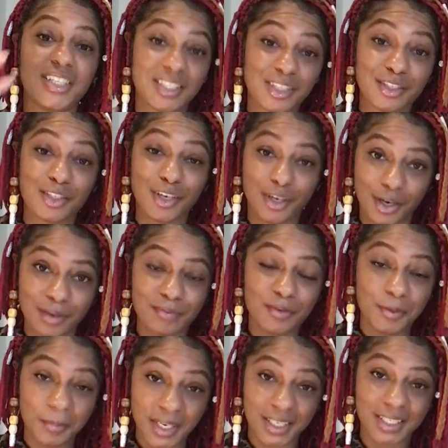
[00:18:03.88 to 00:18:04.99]
this is your
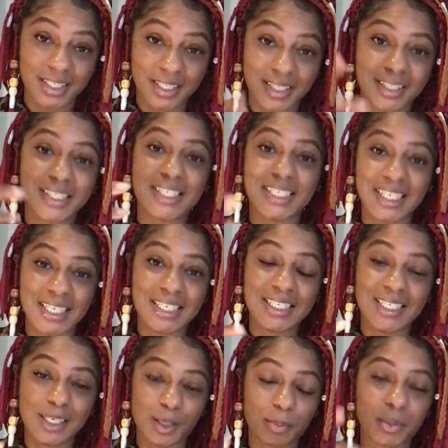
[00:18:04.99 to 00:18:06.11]
confirmation to dig
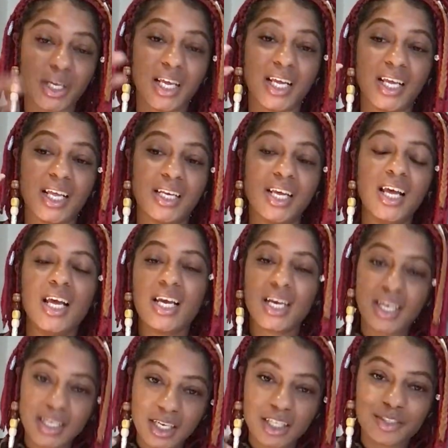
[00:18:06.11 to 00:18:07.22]
deep and
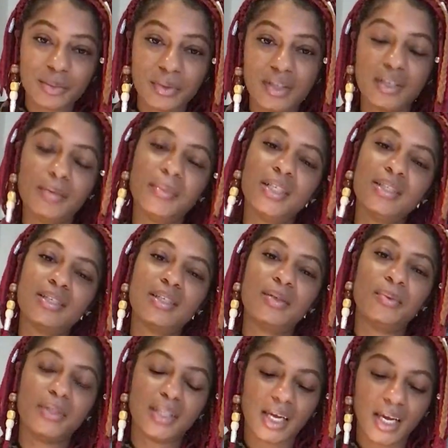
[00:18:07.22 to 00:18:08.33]
connect with them and see
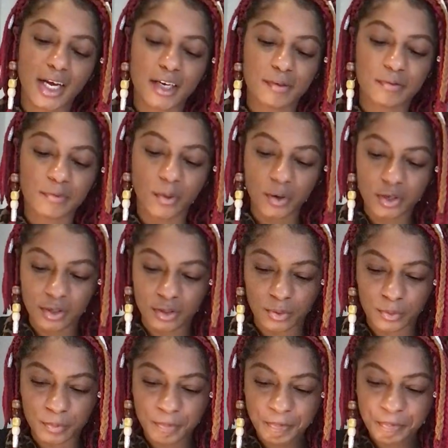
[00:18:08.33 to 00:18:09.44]
what they have for you.
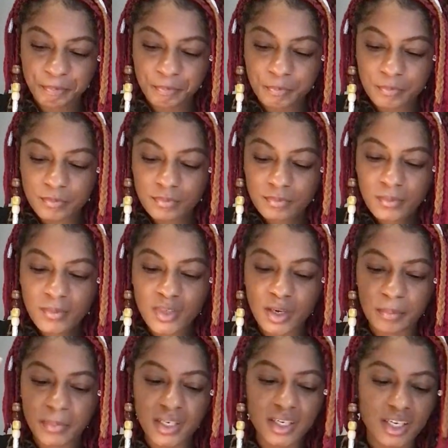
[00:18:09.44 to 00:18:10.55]

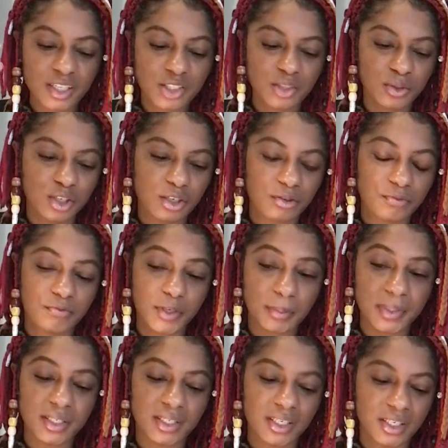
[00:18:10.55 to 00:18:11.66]
Because you know,
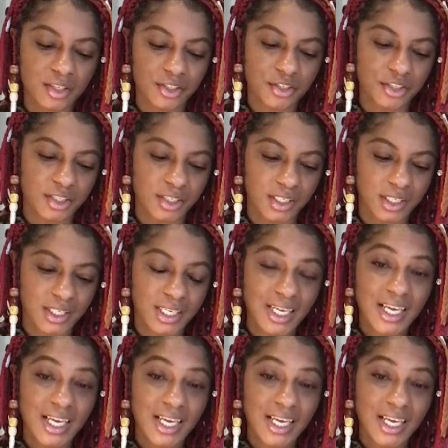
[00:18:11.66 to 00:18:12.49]
feminine energy